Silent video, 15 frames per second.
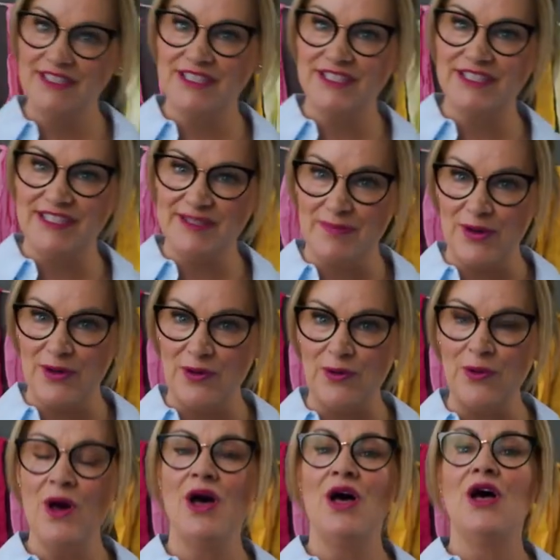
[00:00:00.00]
to
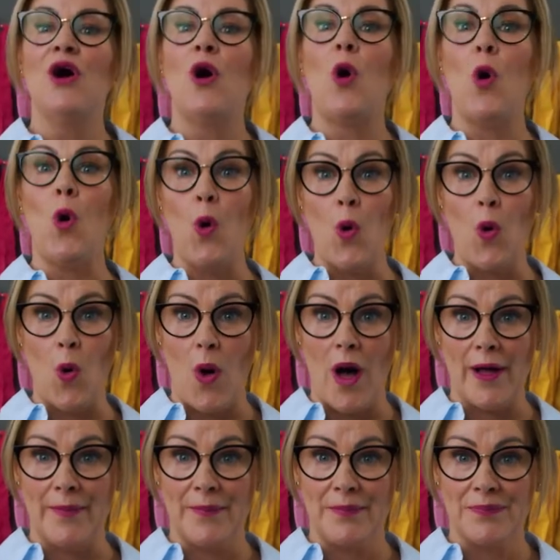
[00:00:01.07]
spell
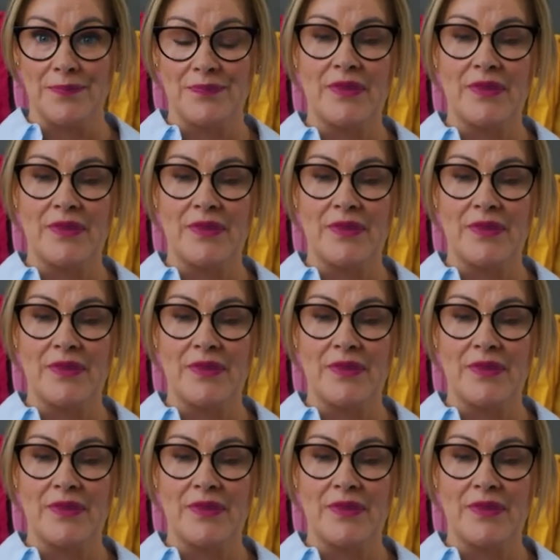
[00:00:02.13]
or.